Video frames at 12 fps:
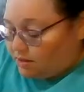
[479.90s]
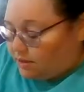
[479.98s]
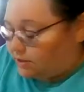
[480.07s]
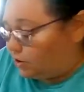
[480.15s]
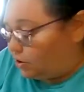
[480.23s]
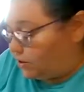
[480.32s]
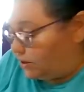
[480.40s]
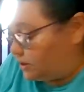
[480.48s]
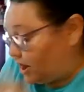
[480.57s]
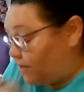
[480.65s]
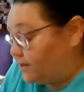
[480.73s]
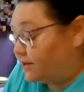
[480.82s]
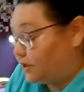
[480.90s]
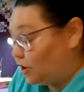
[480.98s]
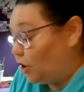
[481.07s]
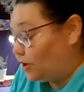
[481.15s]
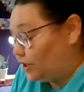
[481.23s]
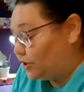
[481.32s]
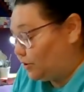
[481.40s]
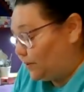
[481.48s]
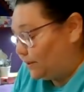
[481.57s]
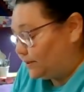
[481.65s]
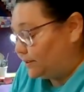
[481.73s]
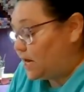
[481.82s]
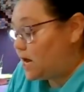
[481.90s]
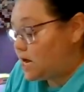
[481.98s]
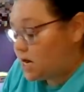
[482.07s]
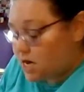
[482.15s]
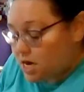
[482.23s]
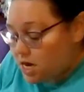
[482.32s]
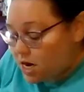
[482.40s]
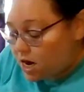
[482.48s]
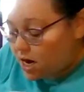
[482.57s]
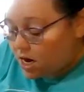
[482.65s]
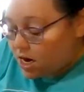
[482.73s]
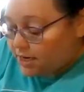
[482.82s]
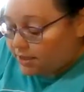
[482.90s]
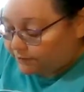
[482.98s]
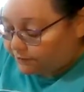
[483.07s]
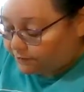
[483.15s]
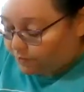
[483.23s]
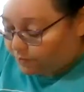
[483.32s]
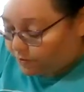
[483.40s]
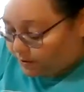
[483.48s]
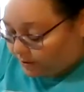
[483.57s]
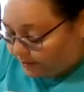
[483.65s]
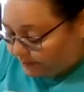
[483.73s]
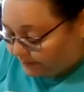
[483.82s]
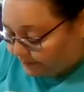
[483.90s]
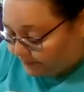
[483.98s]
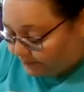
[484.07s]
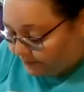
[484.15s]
It's yarn. This is a yarn quilt, not for